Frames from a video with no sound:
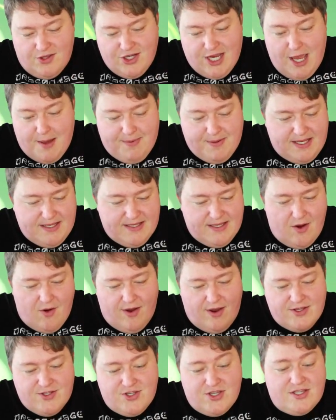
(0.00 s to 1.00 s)
Japanese
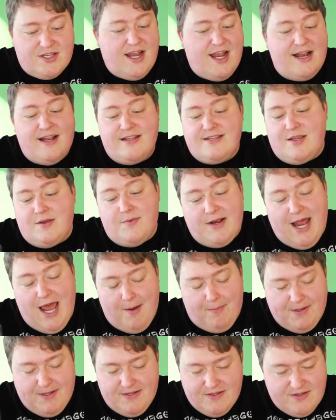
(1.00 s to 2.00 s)
areas just to kind of see what
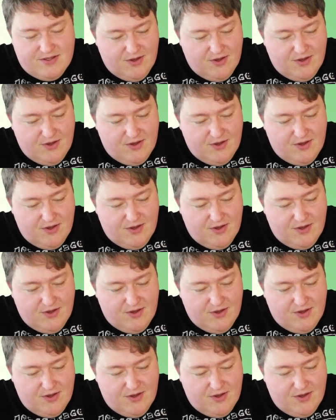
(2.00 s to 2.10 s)
happens.